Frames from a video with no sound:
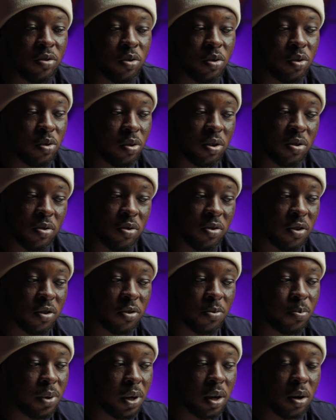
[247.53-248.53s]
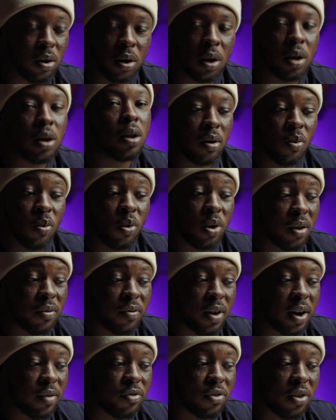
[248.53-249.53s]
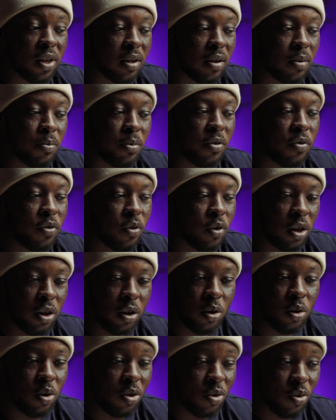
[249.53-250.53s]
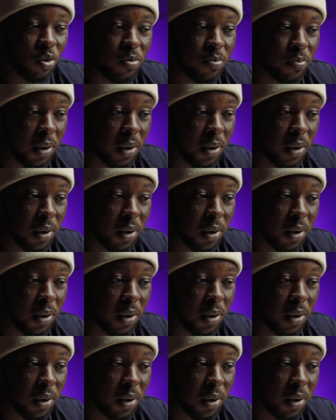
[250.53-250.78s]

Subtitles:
it could just be on whatever I've set it before, it could